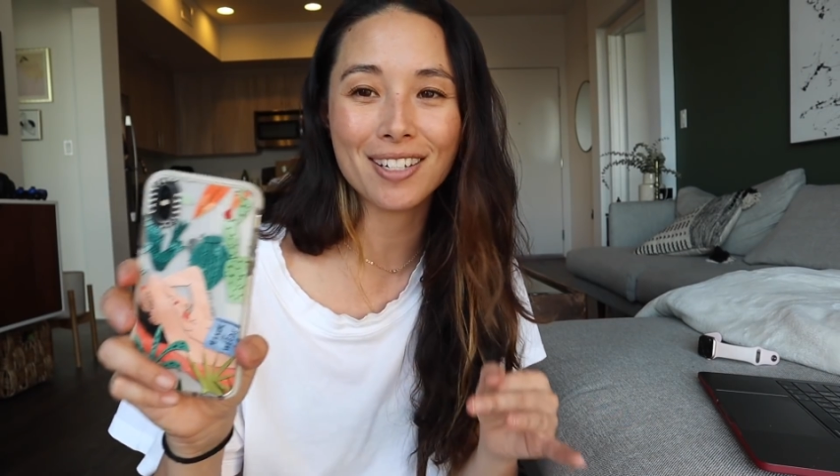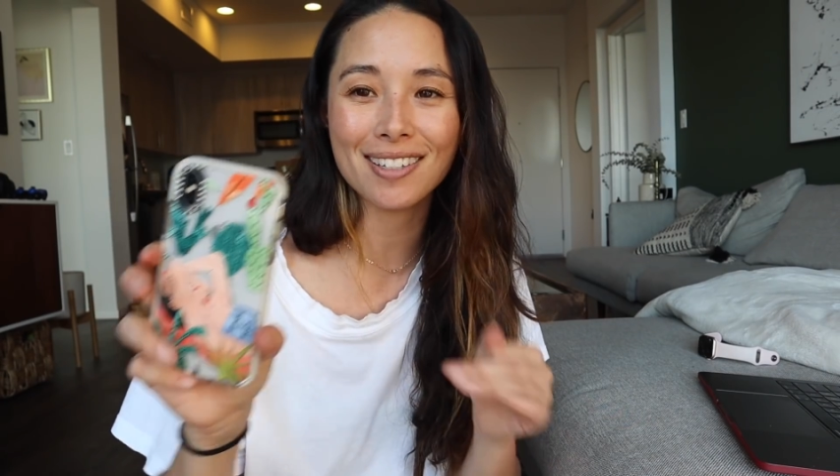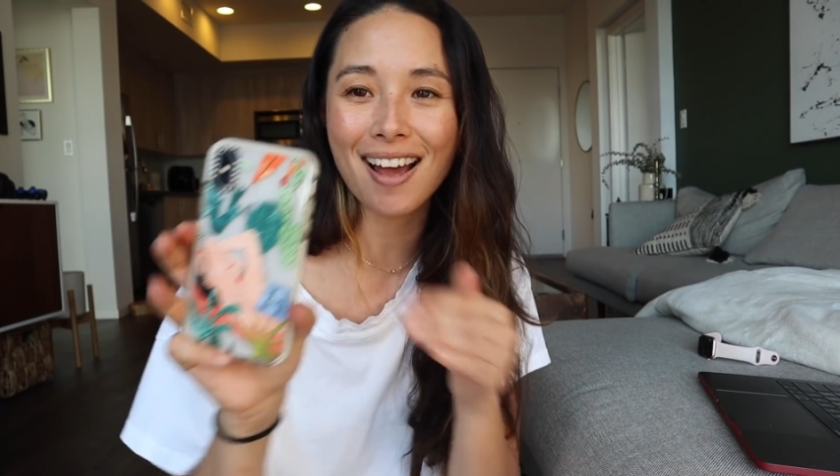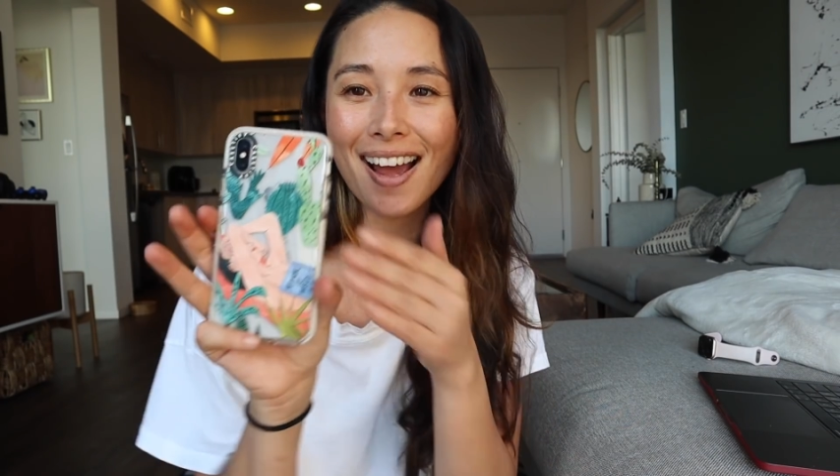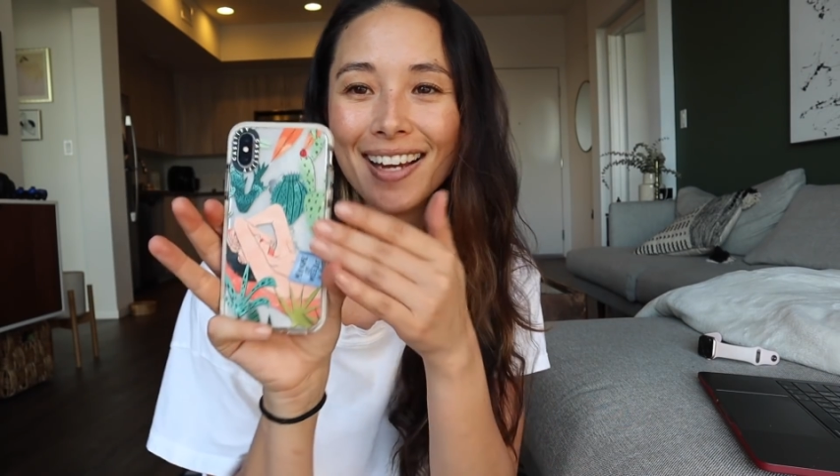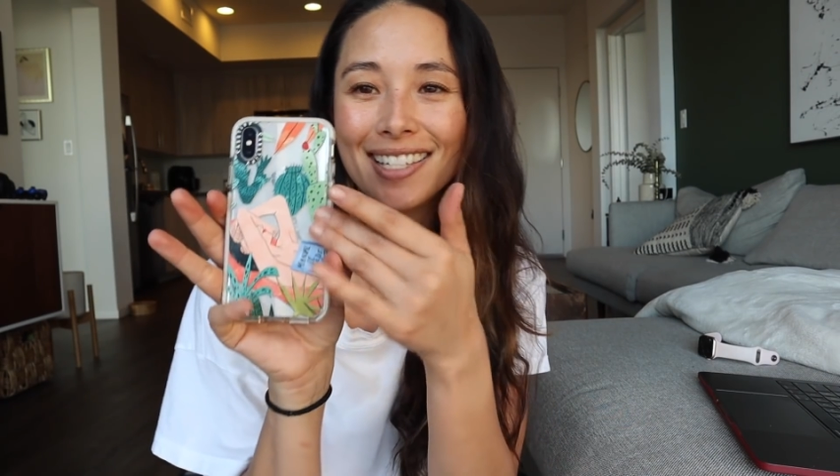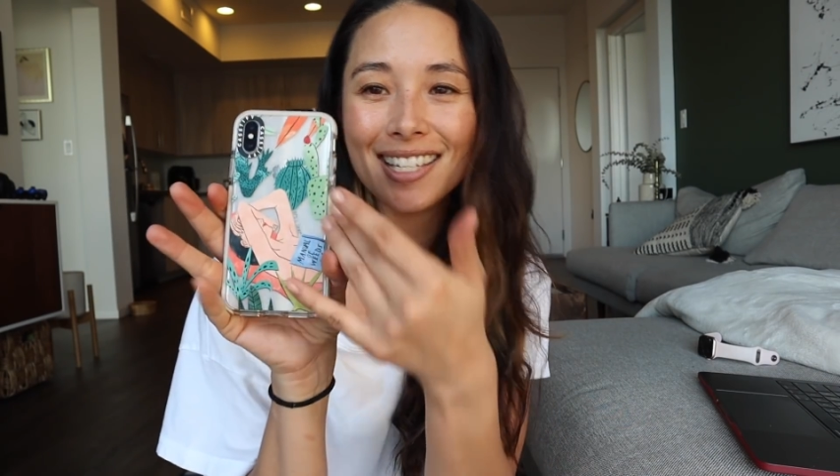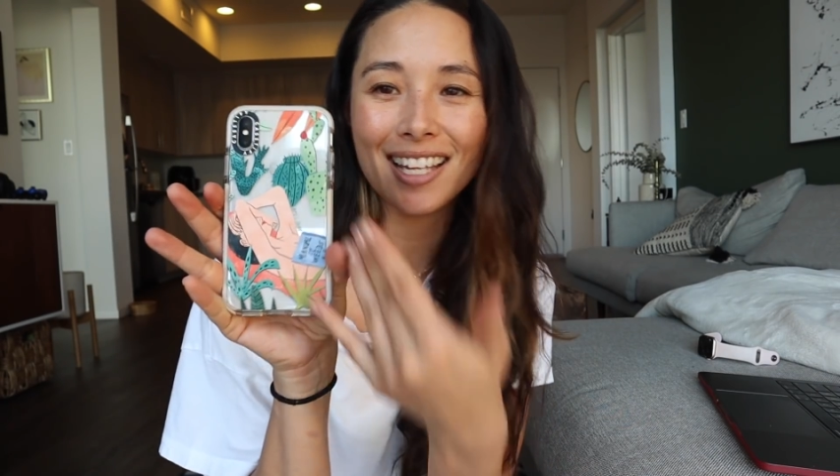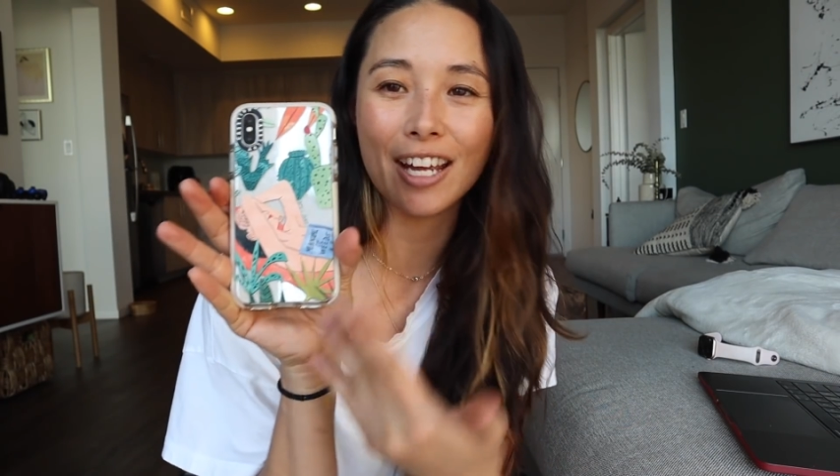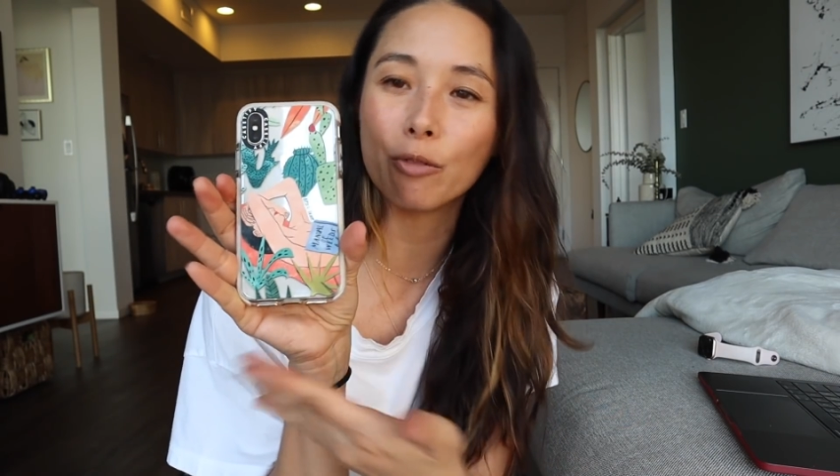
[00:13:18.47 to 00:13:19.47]
designs
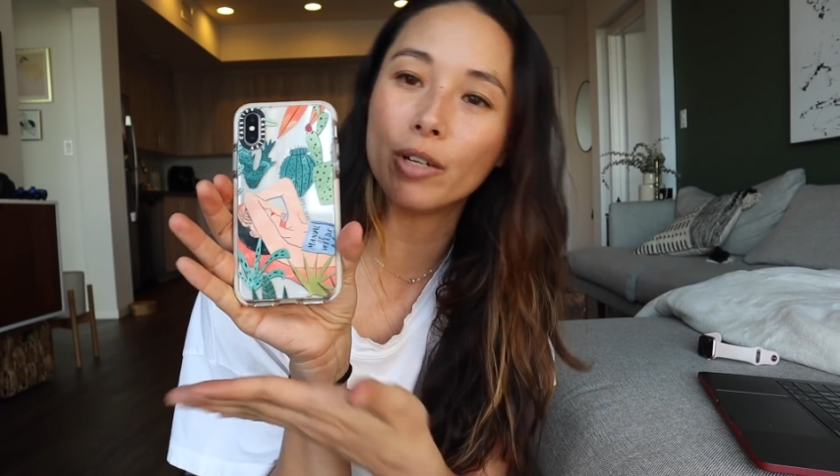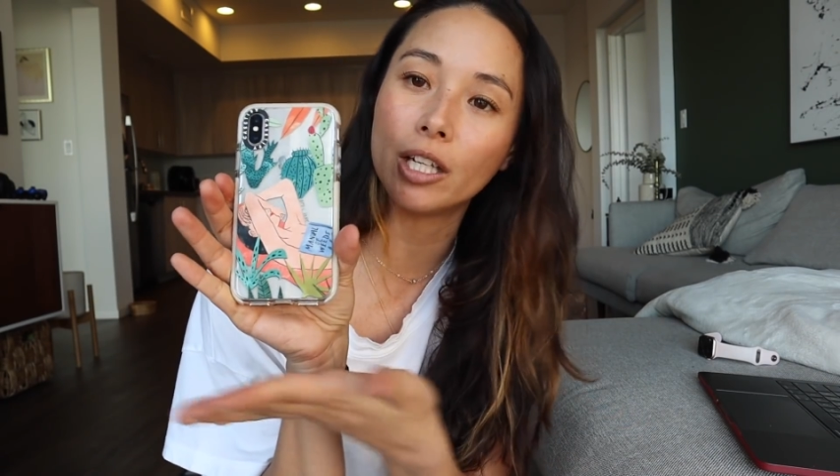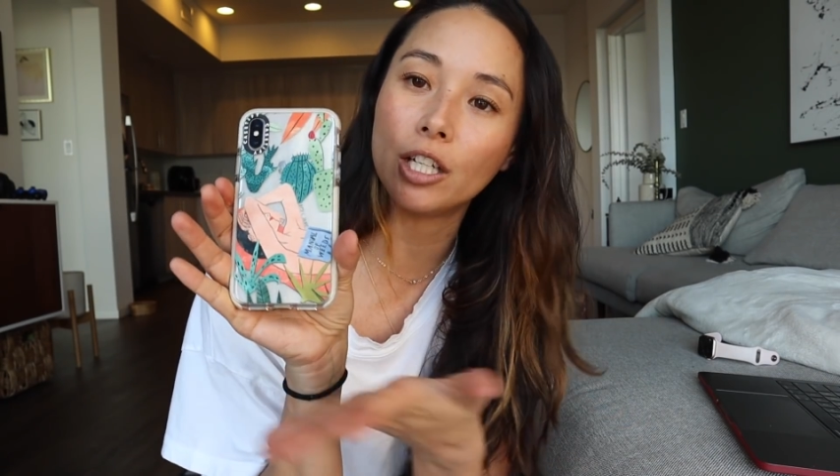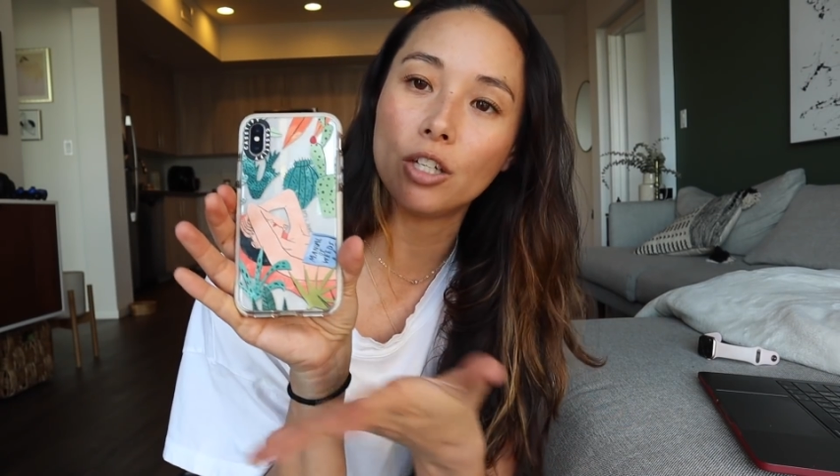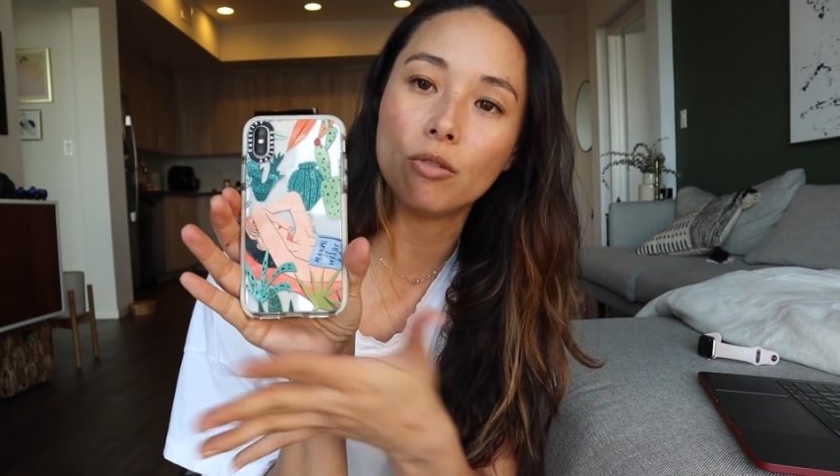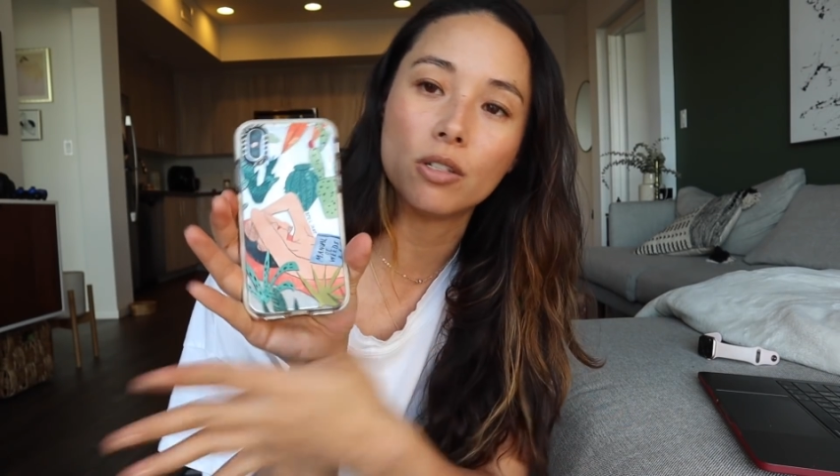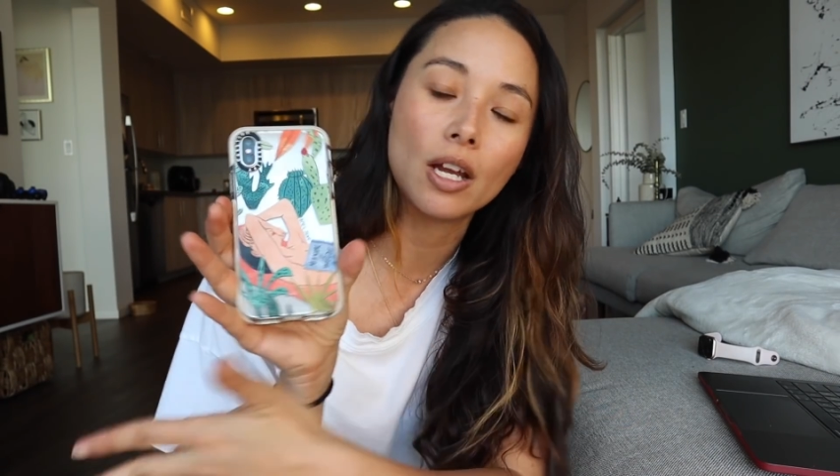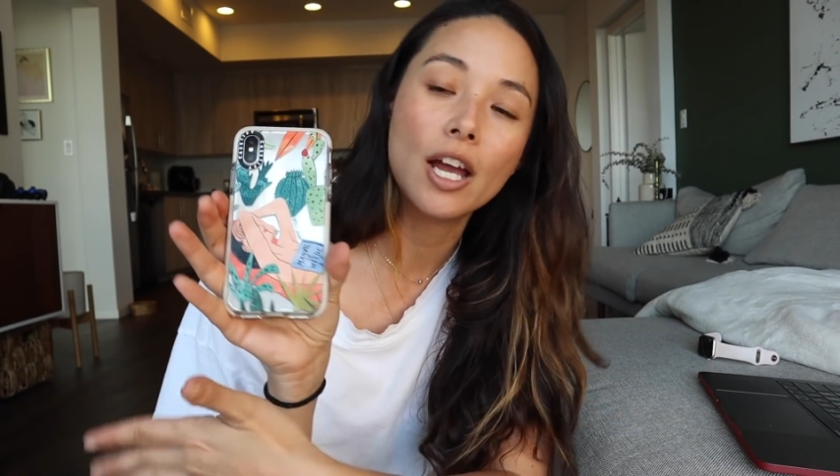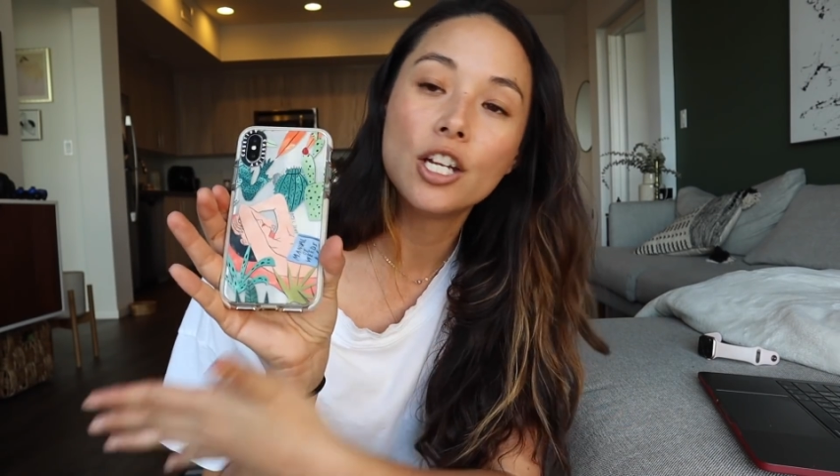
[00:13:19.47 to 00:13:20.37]
to like really cute